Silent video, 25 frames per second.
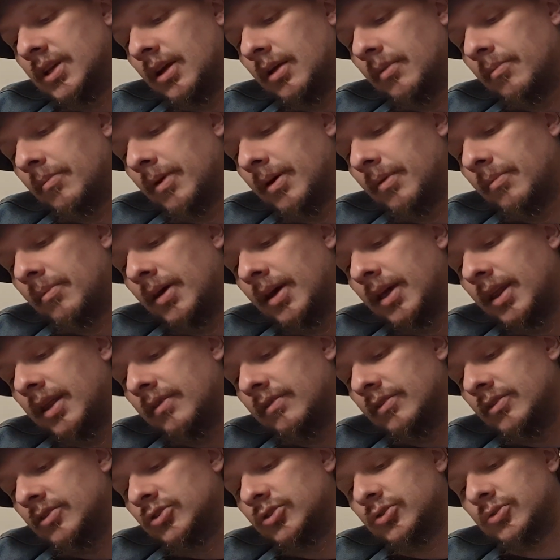I might
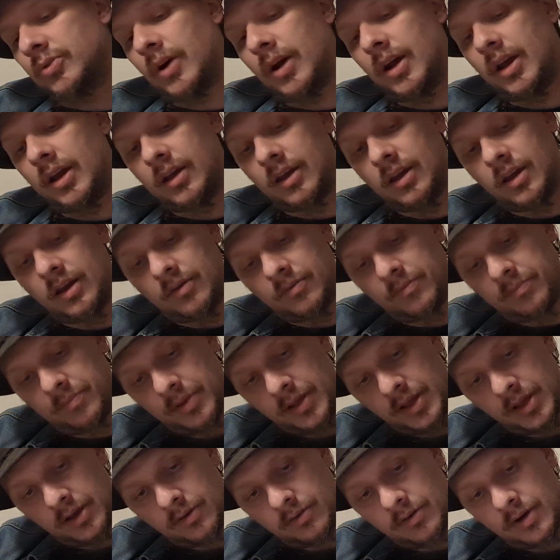even try kind of
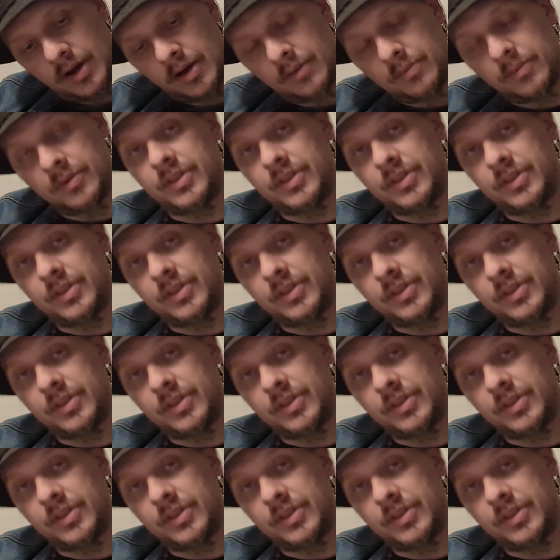playing around